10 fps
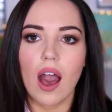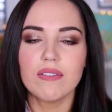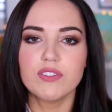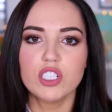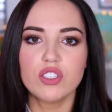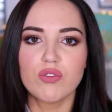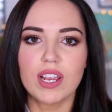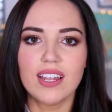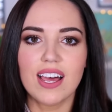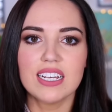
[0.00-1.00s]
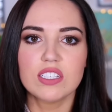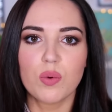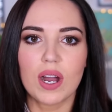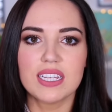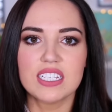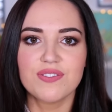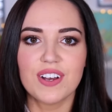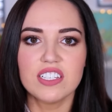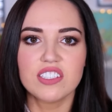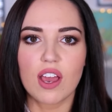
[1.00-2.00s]
I've just realised why this
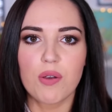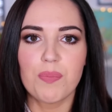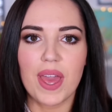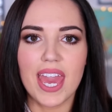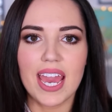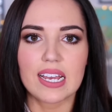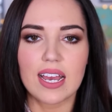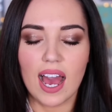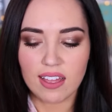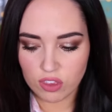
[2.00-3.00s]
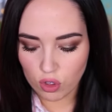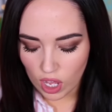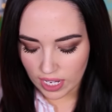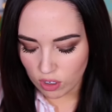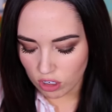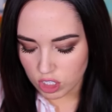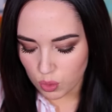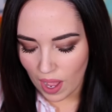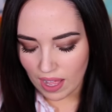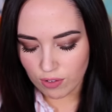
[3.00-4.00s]
felt so big. I thought I'd got a
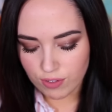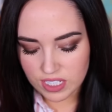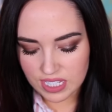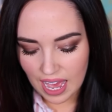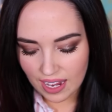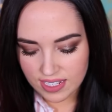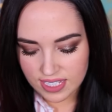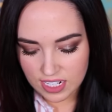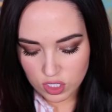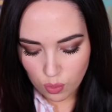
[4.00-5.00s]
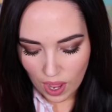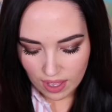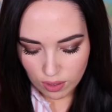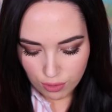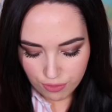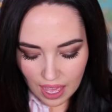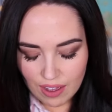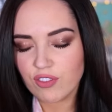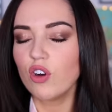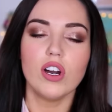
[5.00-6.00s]
12 because the hanger said 12.
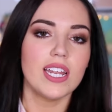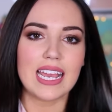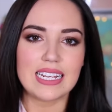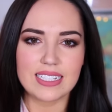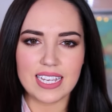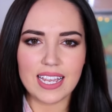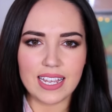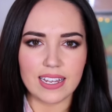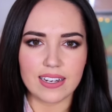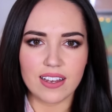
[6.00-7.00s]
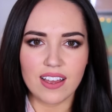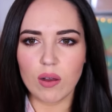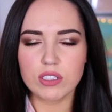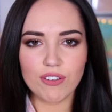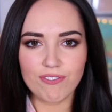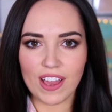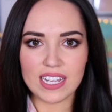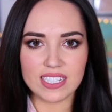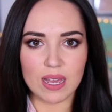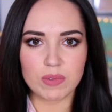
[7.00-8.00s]
I've got an 18. I was on
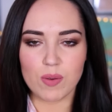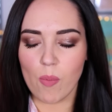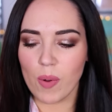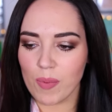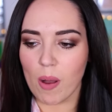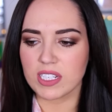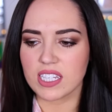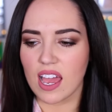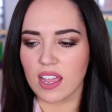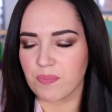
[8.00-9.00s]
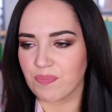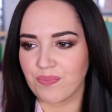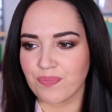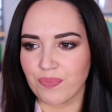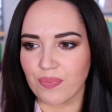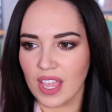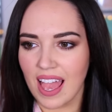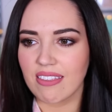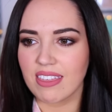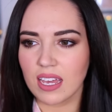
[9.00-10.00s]
FaceTime to my mum. I was like,
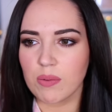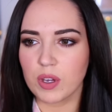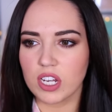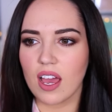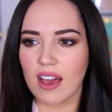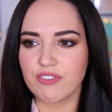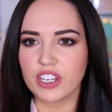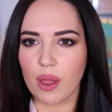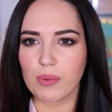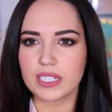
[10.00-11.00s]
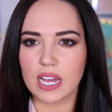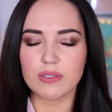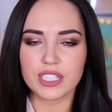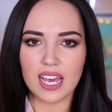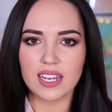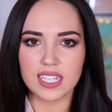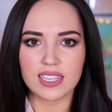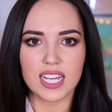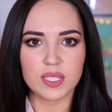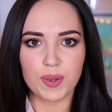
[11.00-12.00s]
I think I'm going to have to go and downsize
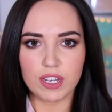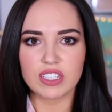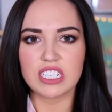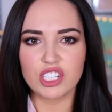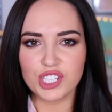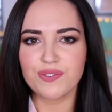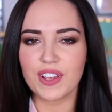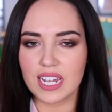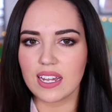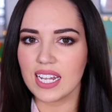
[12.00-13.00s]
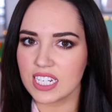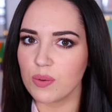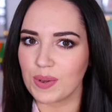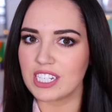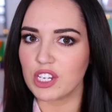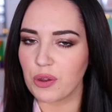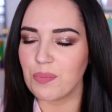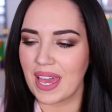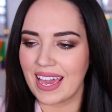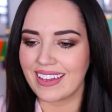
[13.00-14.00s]
in this because it does feel a little bit too
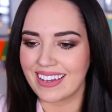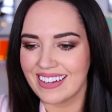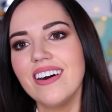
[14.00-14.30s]
big.